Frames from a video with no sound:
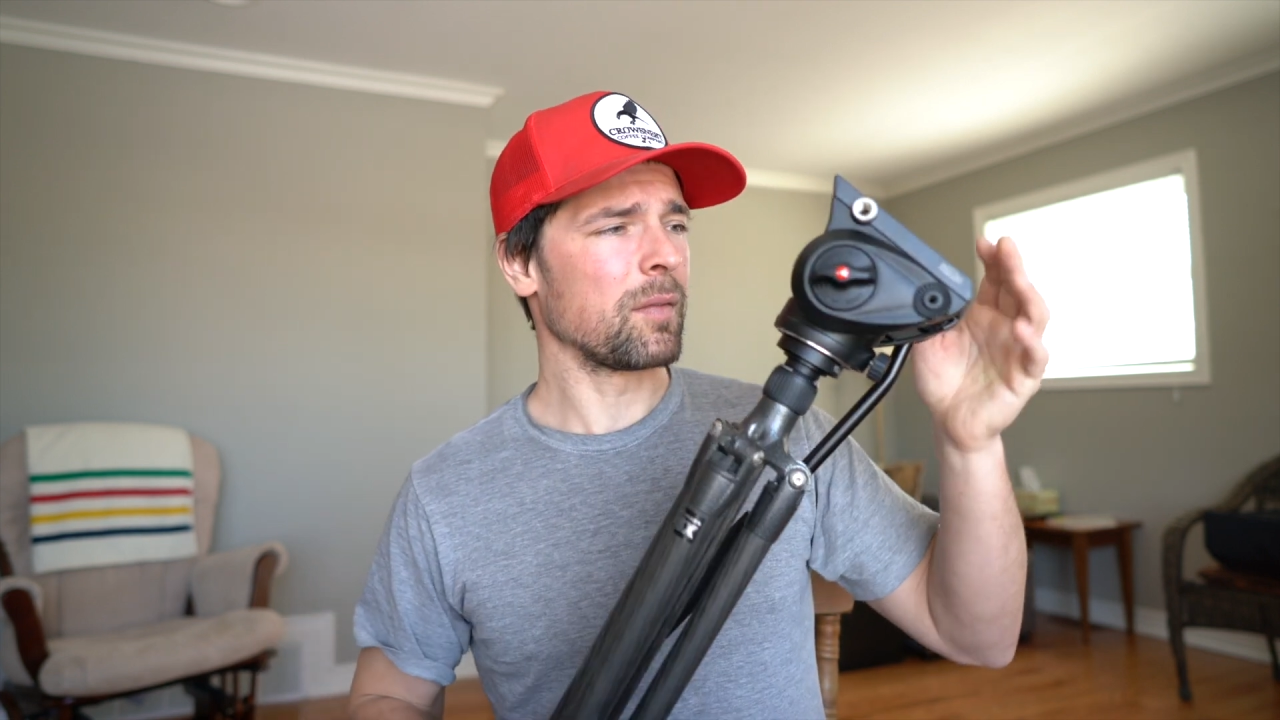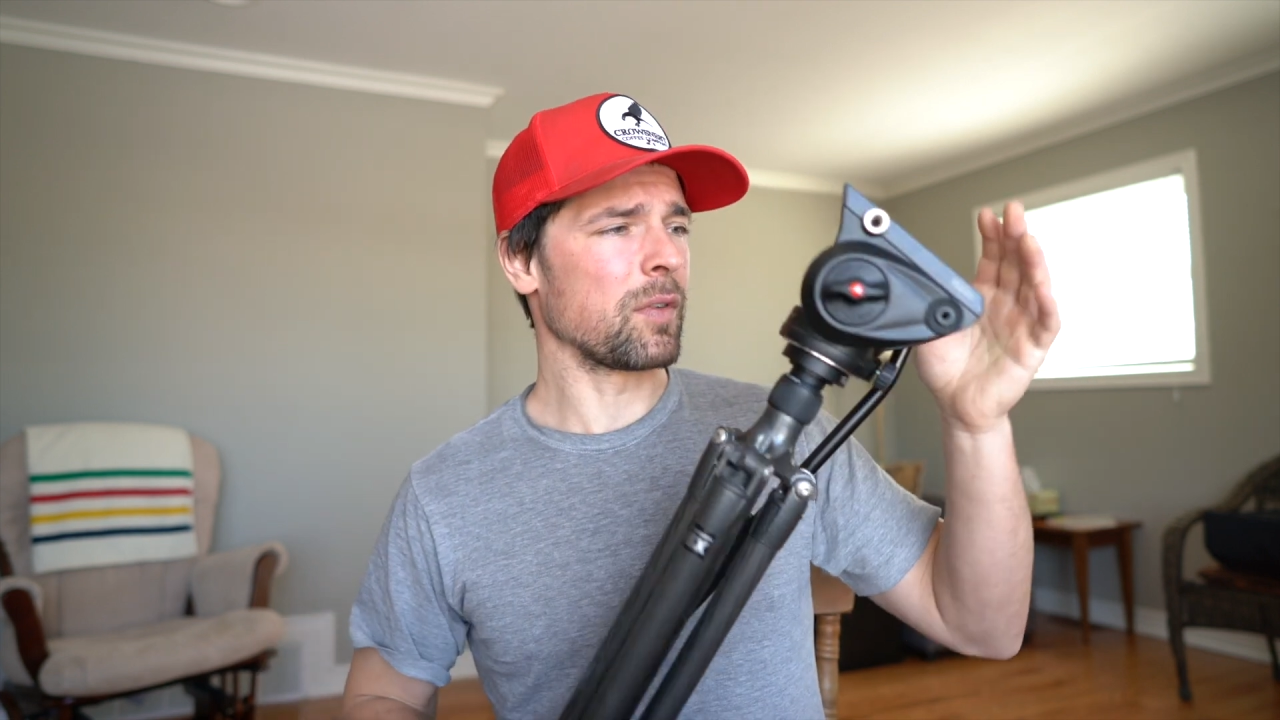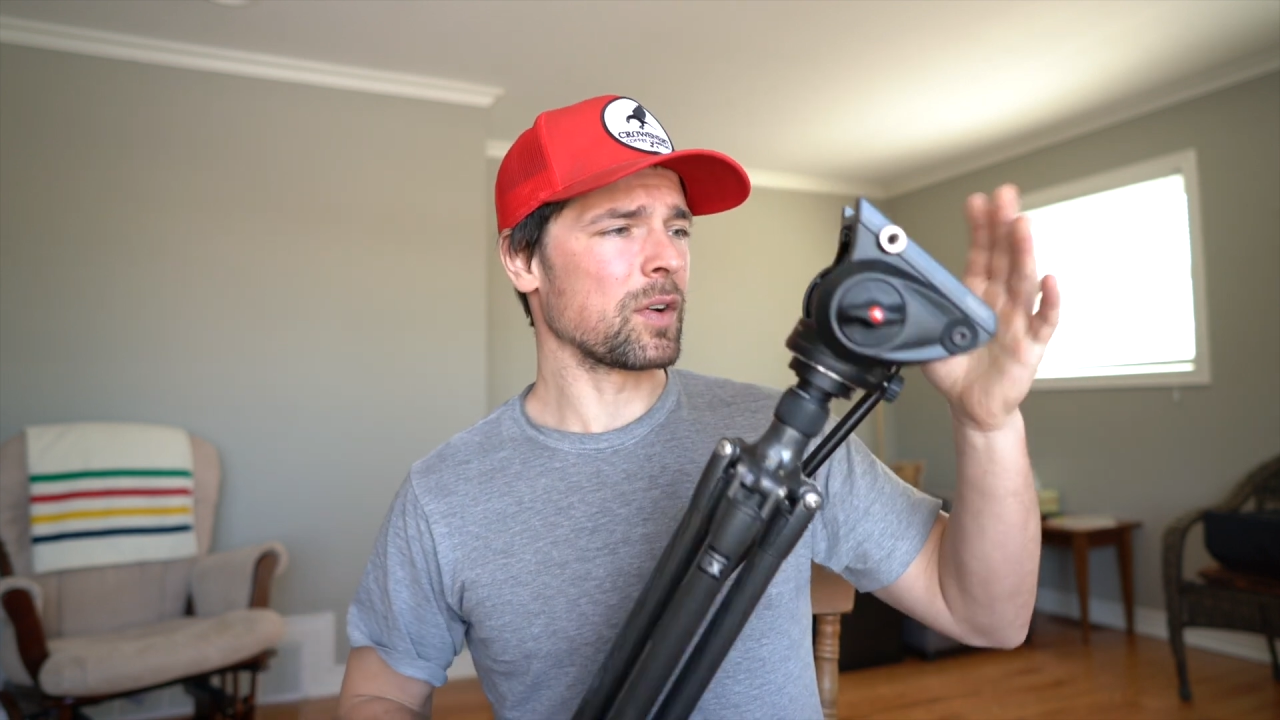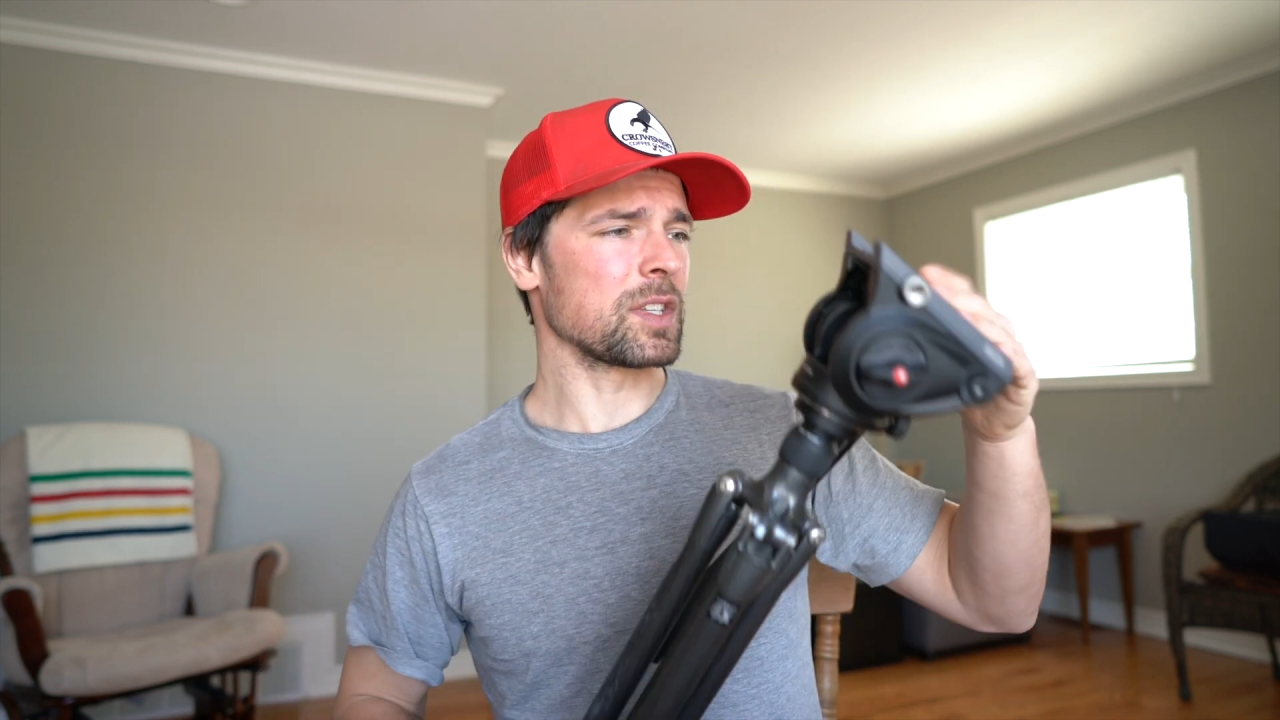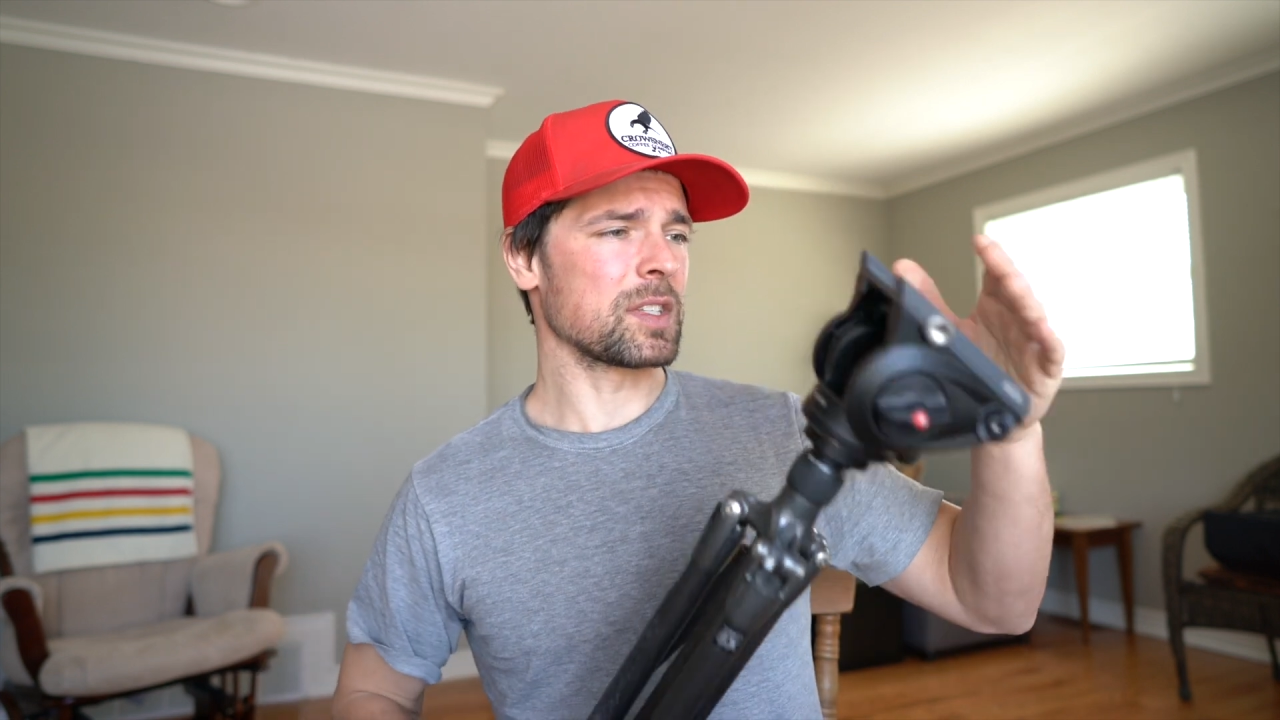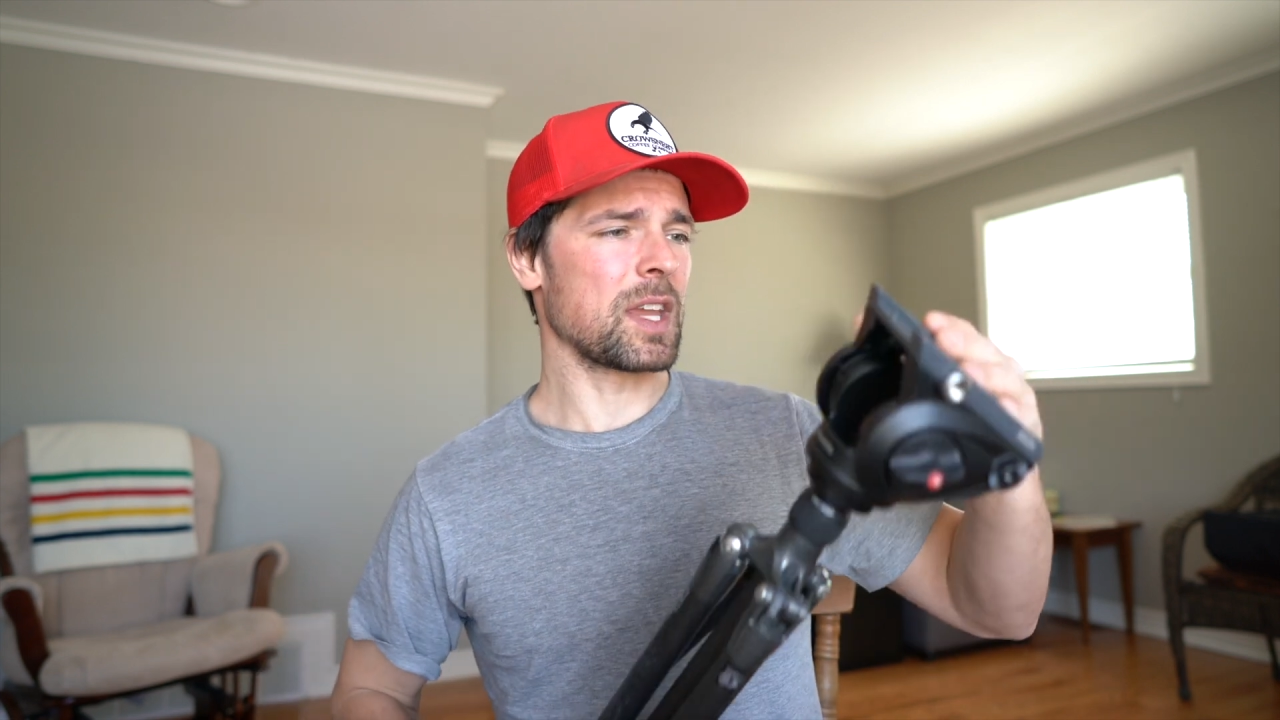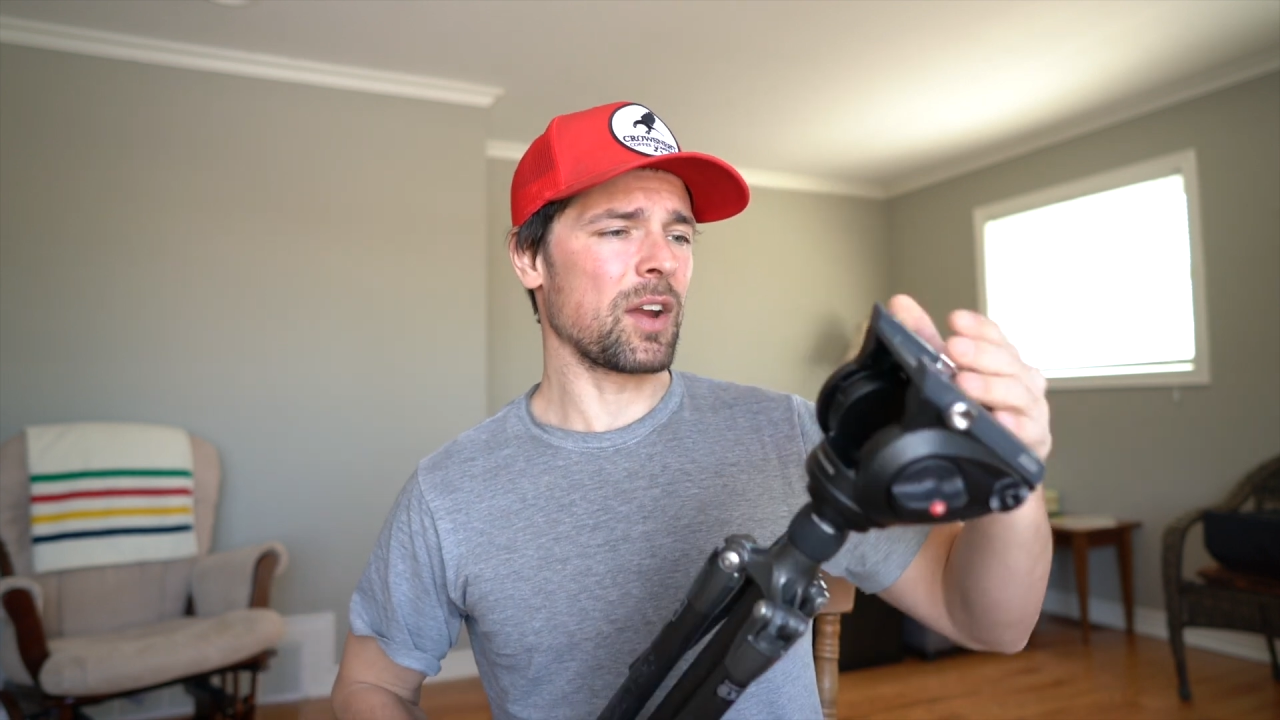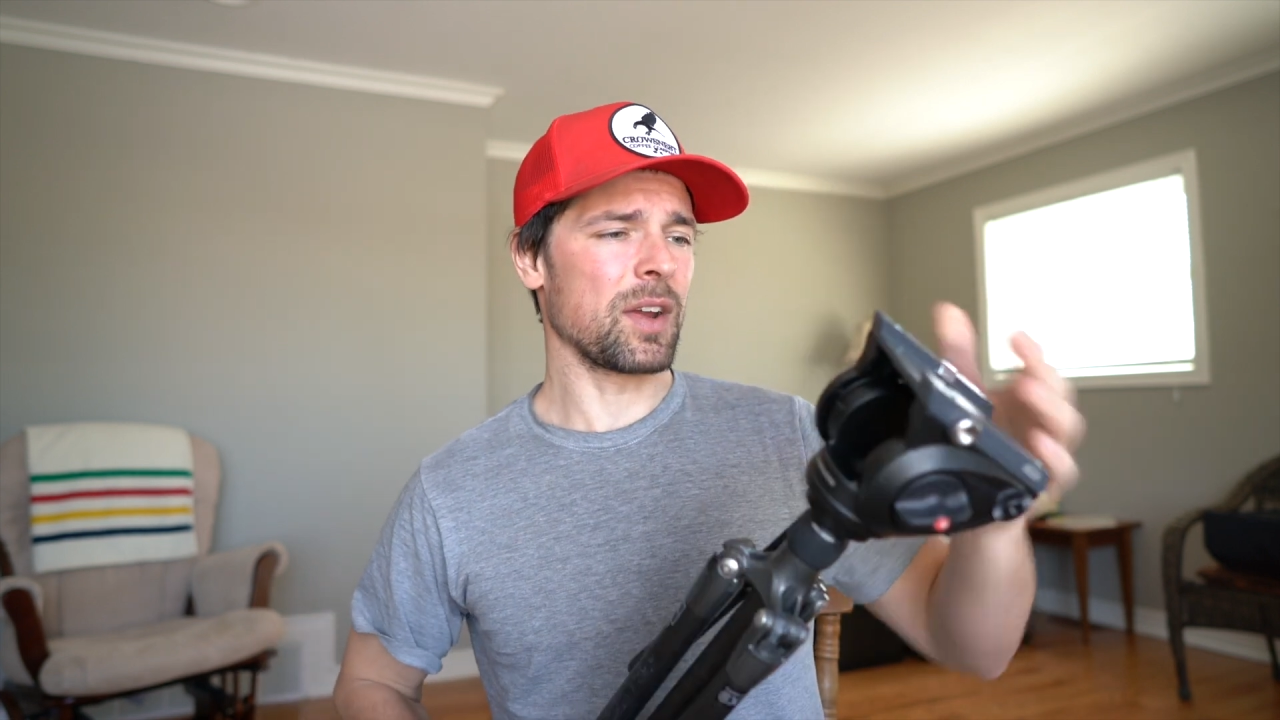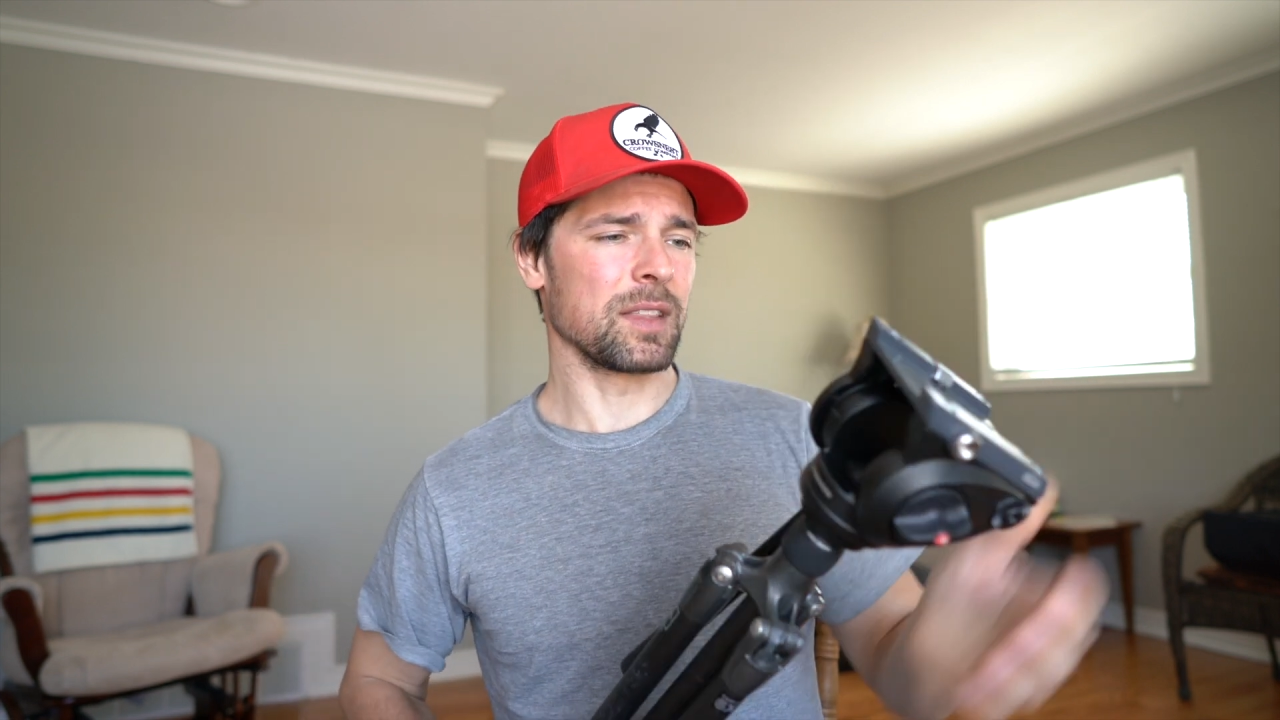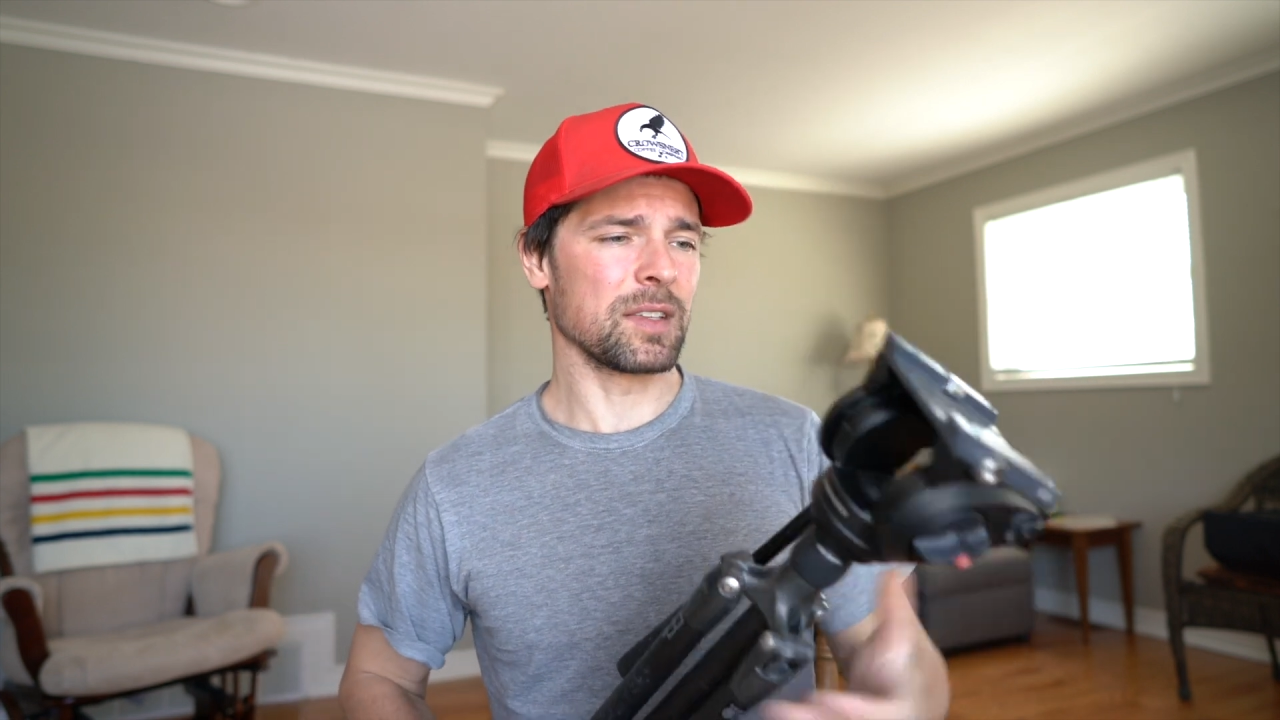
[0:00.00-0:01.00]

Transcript: versus carrying